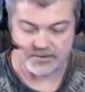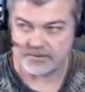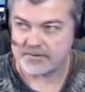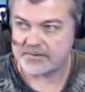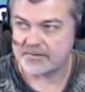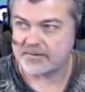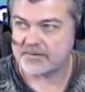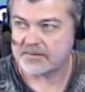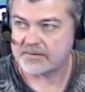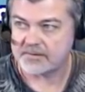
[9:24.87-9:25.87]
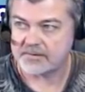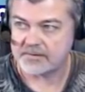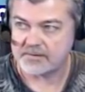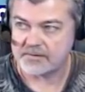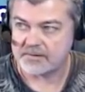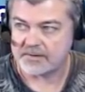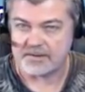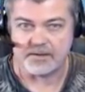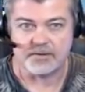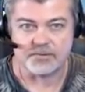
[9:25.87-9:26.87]
enter,
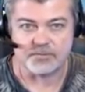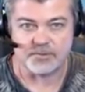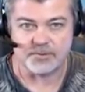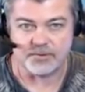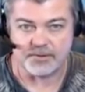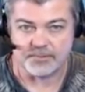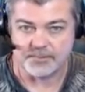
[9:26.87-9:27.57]
and now it's rebooting.